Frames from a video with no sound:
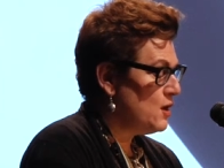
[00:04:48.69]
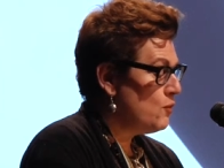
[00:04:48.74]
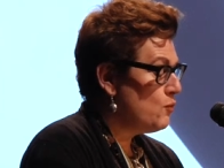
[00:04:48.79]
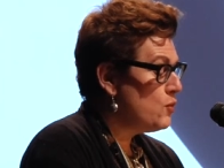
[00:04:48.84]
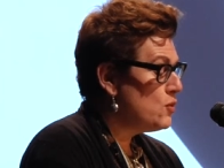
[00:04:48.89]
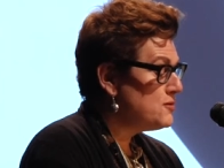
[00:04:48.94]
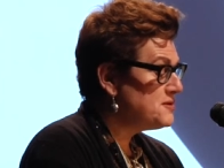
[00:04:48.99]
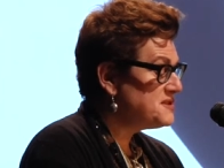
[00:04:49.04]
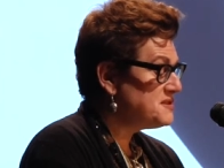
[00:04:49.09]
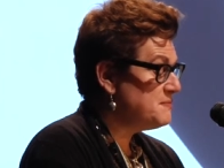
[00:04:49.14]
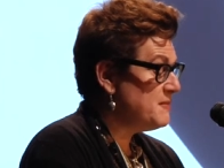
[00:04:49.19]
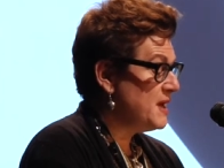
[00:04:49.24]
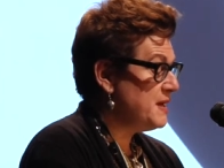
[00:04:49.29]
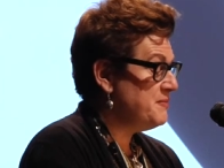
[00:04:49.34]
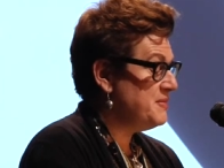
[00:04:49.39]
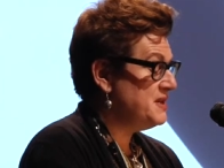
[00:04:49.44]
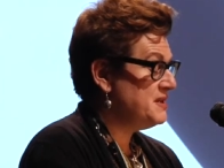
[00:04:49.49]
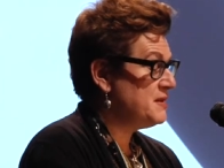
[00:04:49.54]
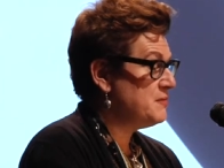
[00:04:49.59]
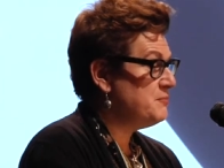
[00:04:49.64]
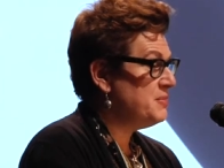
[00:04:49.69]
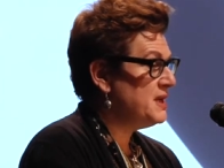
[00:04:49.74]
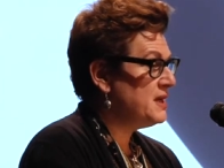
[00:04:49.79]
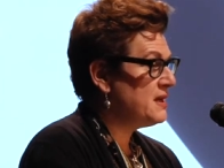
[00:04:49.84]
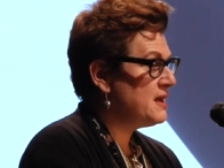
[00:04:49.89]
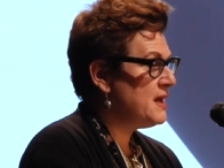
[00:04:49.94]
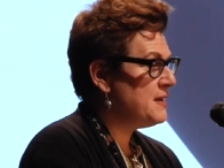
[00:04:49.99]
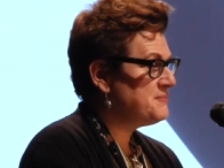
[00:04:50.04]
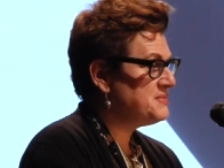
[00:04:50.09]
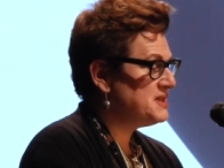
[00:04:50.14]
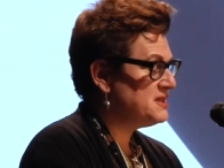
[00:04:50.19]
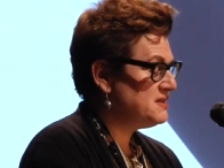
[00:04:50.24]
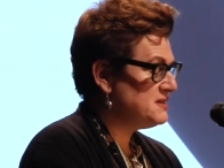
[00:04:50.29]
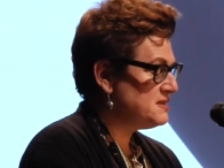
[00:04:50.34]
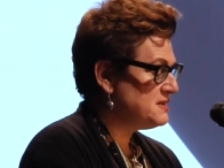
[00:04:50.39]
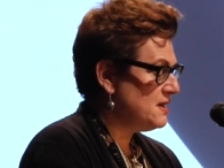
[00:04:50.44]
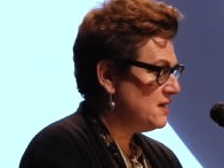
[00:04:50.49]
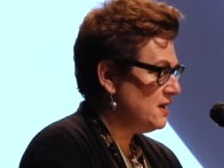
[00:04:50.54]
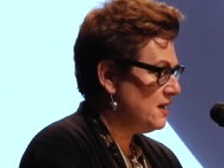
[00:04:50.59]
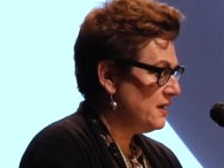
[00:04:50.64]
Worse, maybe, than being kept in the
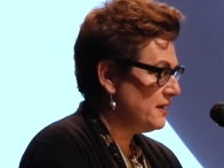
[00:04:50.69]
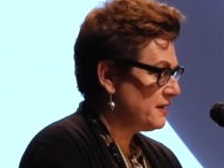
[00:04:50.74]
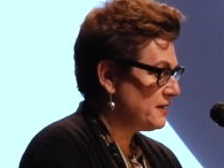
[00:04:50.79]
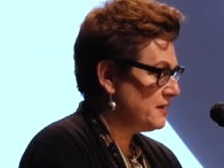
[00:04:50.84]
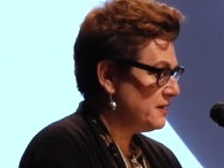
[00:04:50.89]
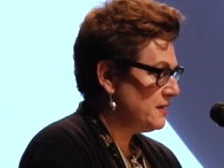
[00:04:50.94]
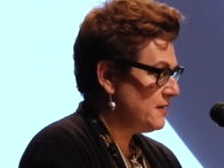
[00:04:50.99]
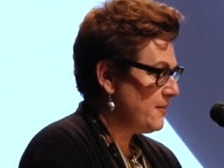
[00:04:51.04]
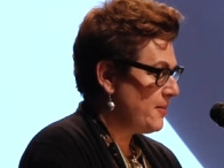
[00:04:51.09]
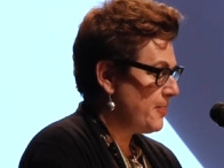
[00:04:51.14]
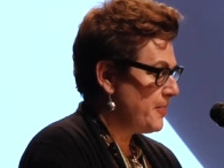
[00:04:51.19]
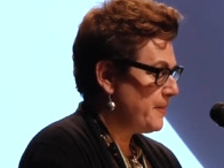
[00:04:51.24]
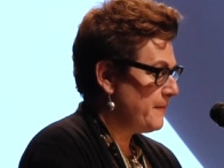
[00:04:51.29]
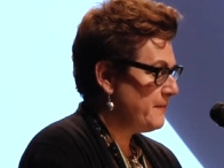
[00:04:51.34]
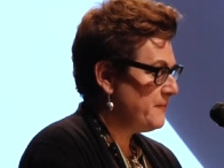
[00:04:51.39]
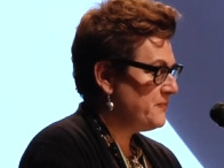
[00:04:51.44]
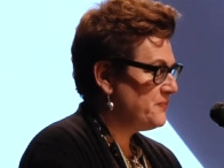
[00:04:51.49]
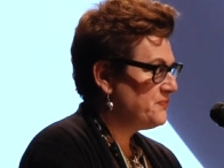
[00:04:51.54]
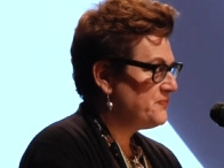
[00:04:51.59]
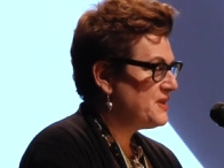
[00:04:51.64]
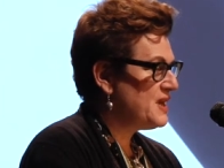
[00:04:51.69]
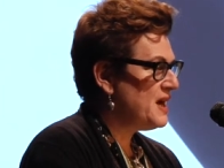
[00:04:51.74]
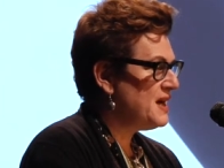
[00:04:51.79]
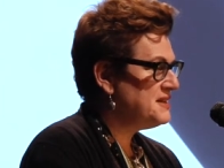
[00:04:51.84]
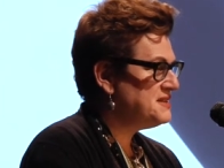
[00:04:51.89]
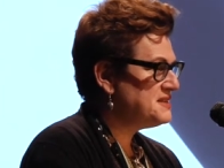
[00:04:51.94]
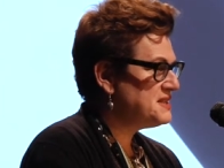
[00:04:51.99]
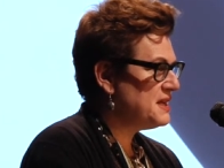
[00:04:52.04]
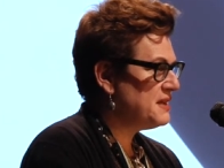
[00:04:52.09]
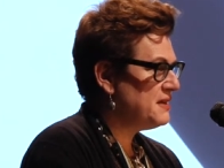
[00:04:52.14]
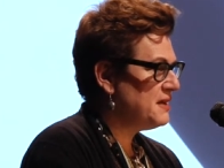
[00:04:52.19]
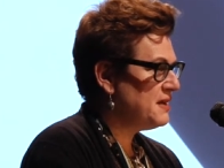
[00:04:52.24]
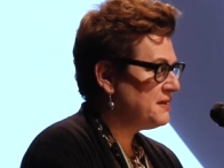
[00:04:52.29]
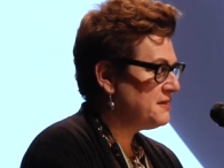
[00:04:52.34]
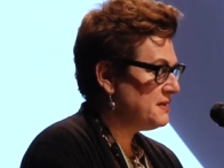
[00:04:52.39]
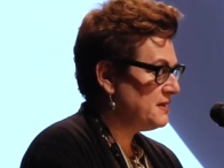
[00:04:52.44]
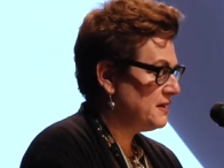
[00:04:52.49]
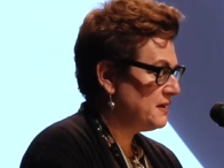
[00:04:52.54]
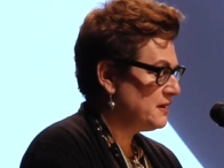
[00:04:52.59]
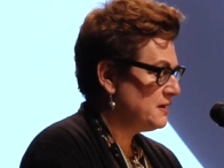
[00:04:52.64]
dark. I say
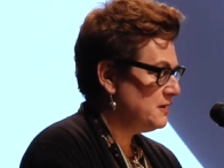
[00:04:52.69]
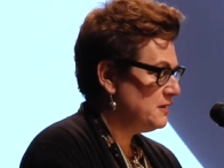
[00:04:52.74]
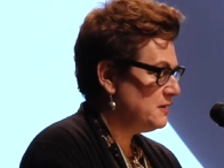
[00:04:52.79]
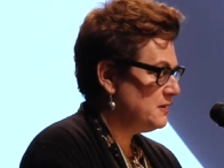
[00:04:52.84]
nothing.